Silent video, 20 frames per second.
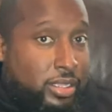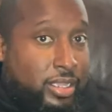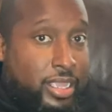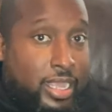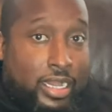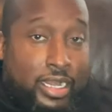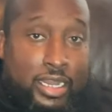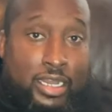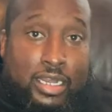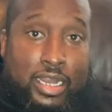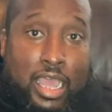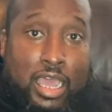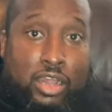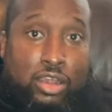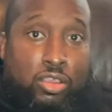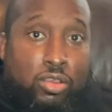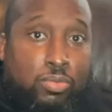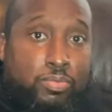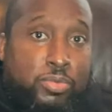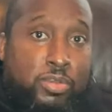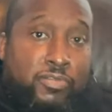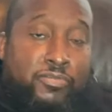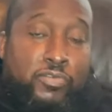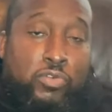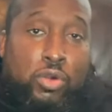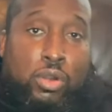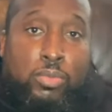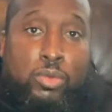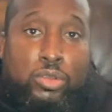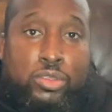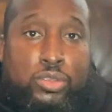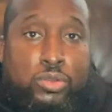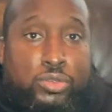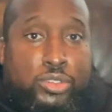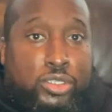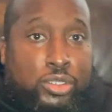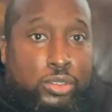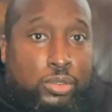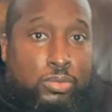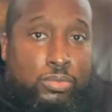You got an audio book form on
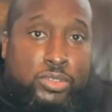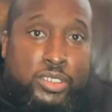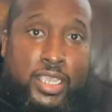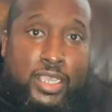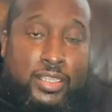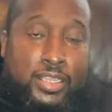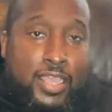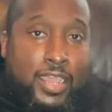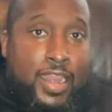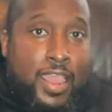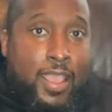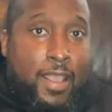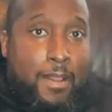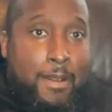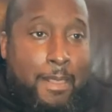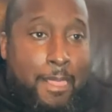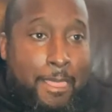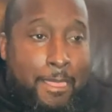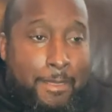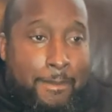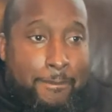YouTube. Check that out.